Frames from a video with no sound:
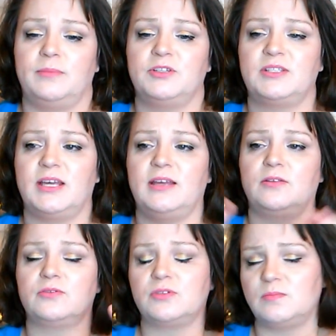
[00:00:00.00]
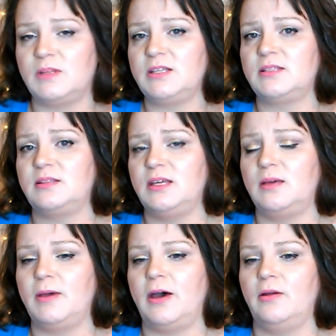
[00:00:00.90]
I'm just saying those are some things to
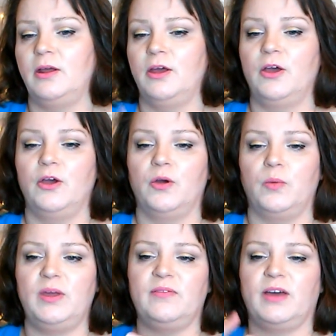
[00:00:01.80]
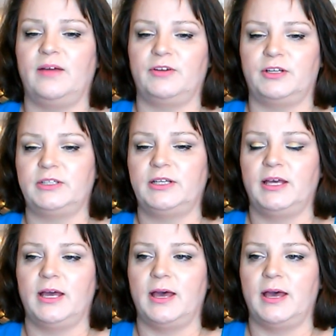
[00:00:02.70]
think about. We've covered